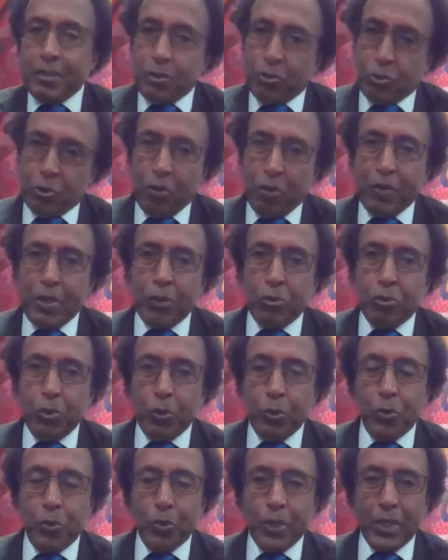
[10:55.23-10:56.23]
So far, so
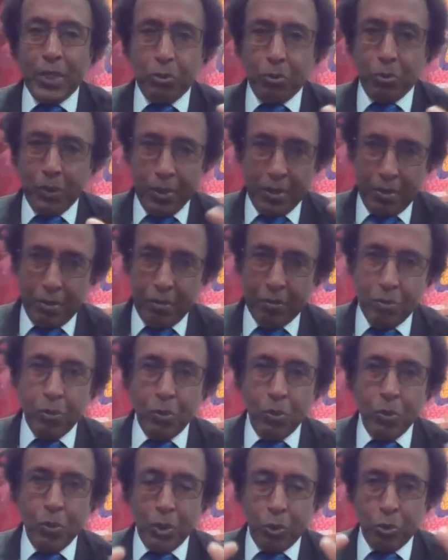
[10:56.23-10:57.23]
good. That's what
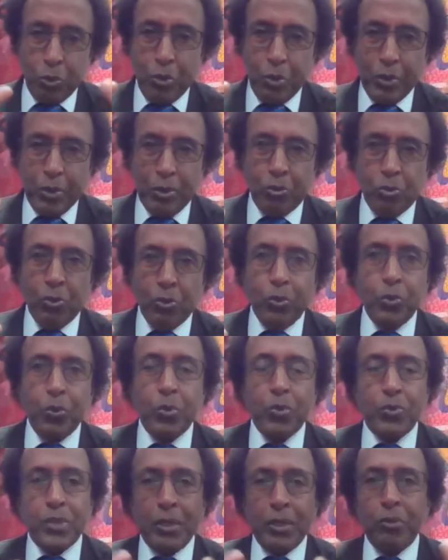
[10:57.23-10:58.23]
we were taught at
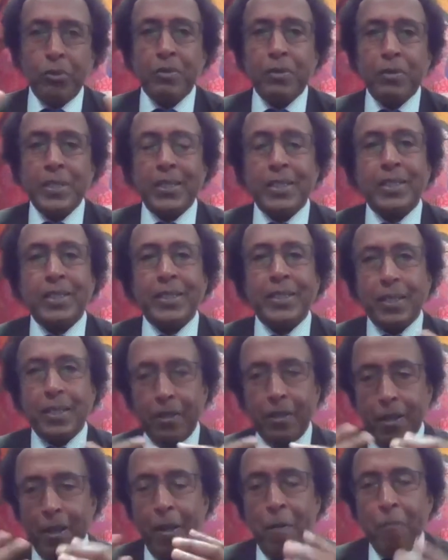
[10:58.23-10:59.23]
schools and universities,
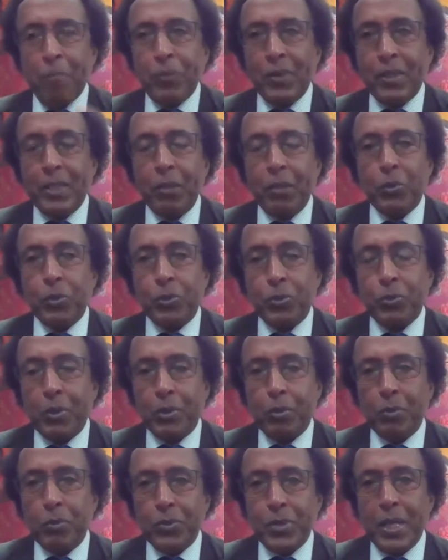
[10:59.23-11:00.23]
and that was
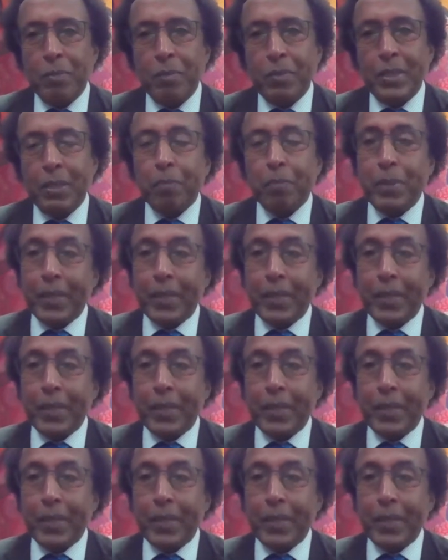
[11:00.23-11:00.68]
what was happening.